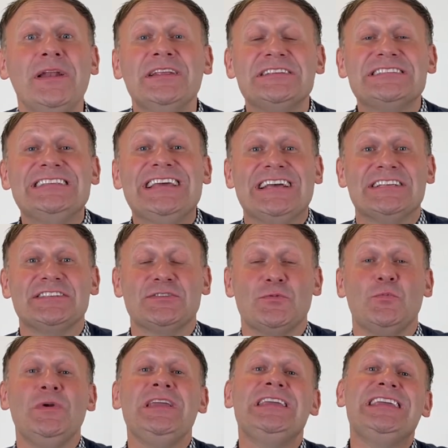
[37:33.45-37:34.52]
is
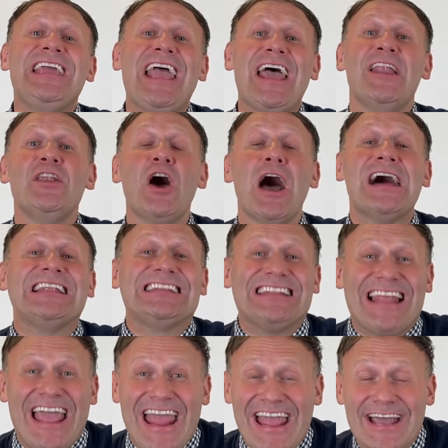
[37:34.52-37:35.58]
this: we cannot
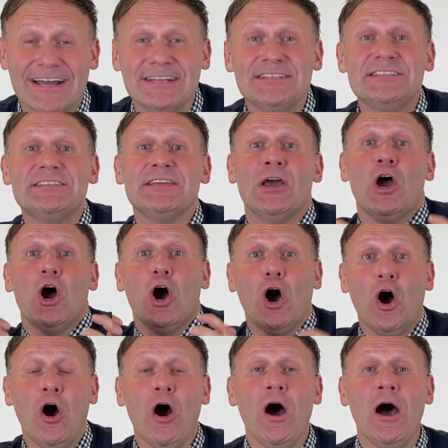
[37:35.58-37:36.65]
land
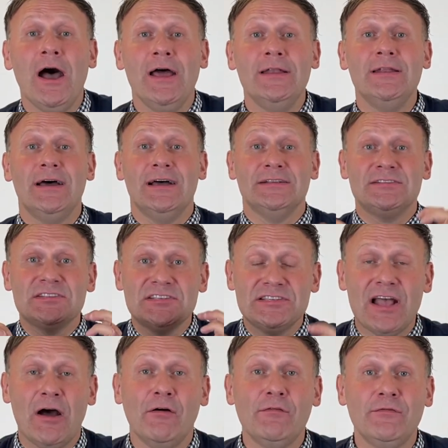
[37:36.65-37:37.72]
on a
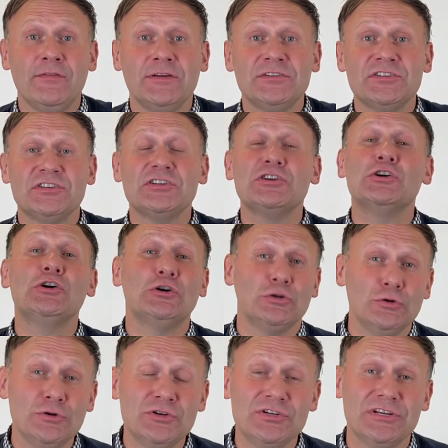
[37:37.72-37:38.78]
selfish
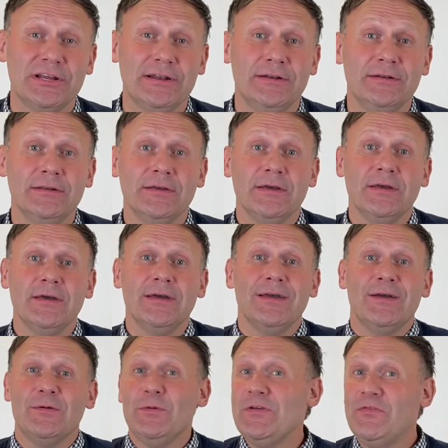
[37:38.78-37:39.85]

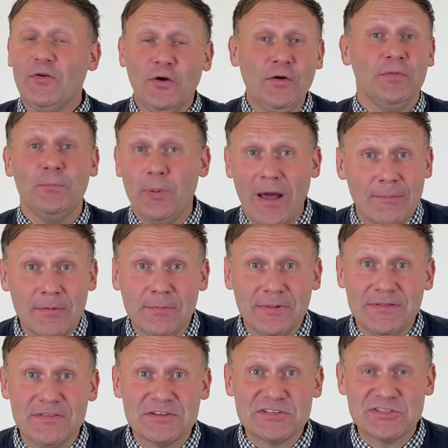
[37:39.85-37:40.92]
conclusion. We've heard
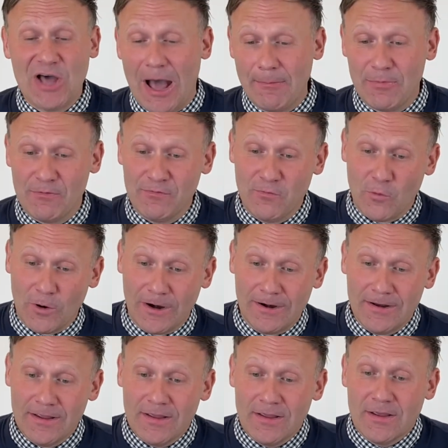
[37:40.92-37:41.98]
probably this thought
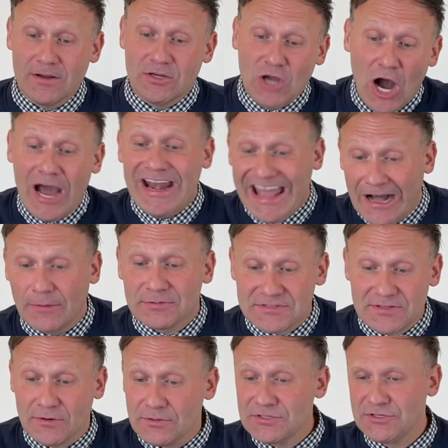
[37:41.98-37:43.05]
before: God helps
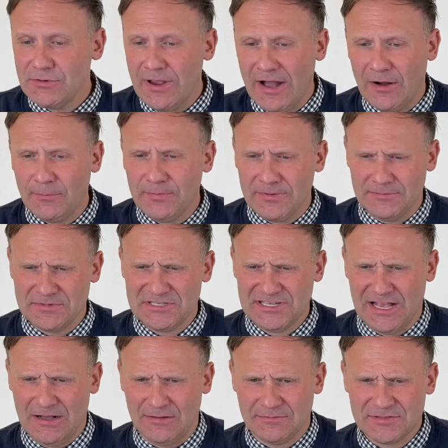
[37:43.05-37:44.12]
those who help
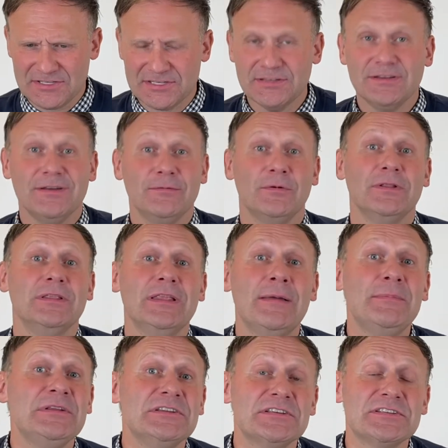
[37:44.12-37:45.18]
themselves. Well,
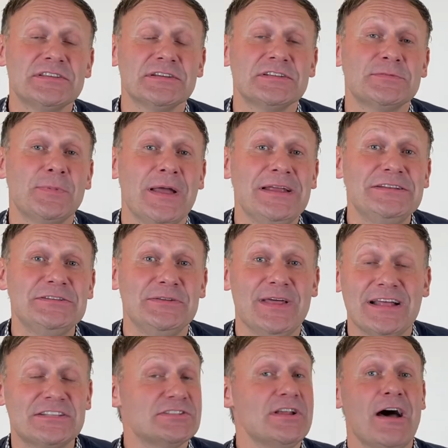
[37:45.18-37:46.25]
let me just explain to you,
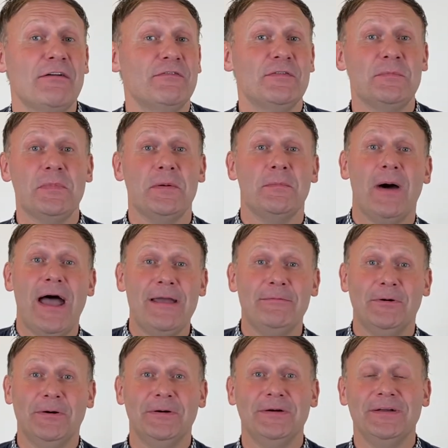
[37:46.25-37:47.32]
that's not from the
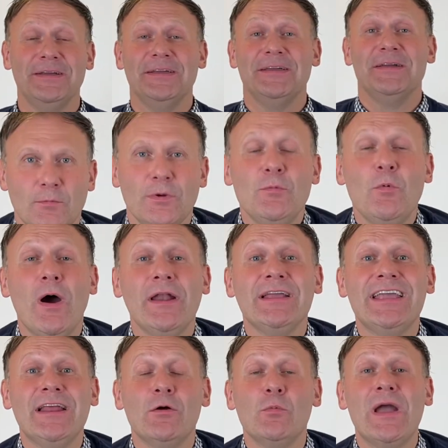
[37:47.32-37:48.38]
Bible. We want to
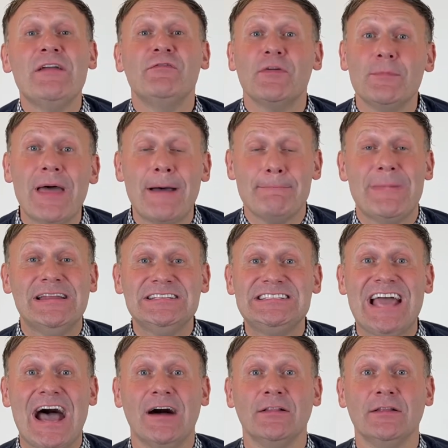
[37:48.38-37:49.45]
get away from that
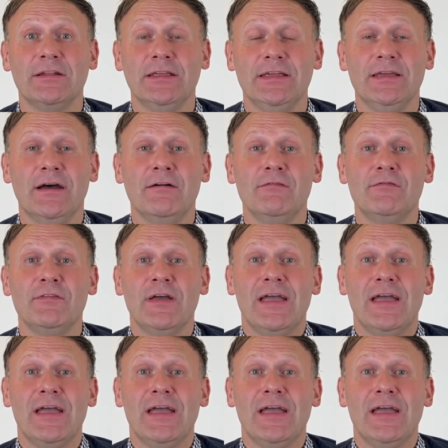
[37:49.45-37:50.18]
mentality of